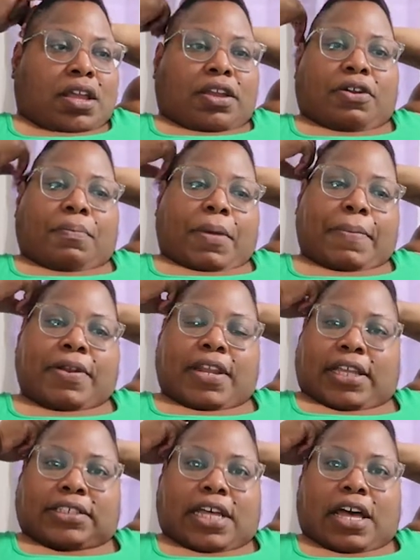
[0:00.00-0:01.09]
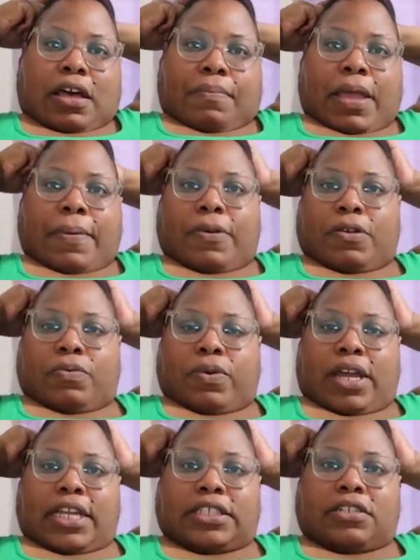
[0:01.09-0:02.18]
you know, maybe next time, maybe
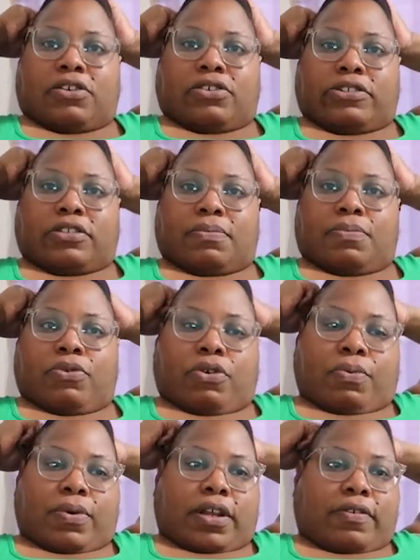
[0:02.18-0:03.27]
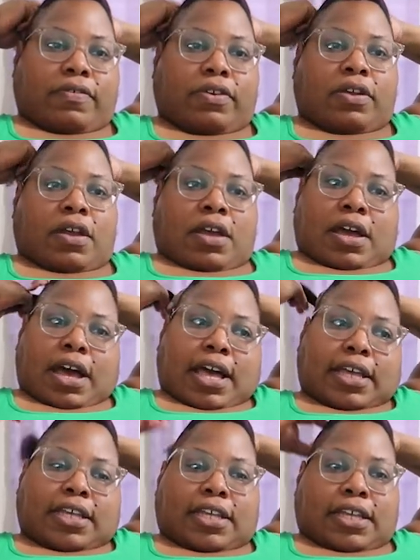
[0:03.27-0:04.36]
when I get to know you some more, whatever,
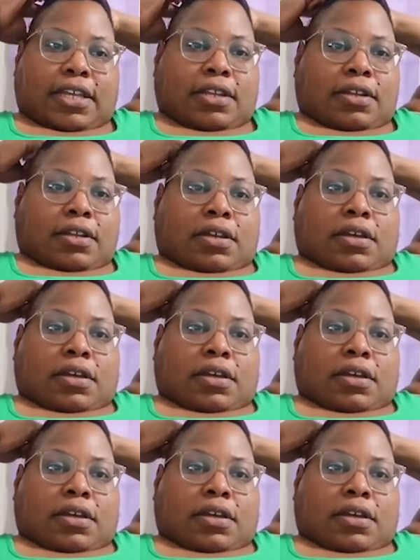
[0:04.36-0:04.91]
I could,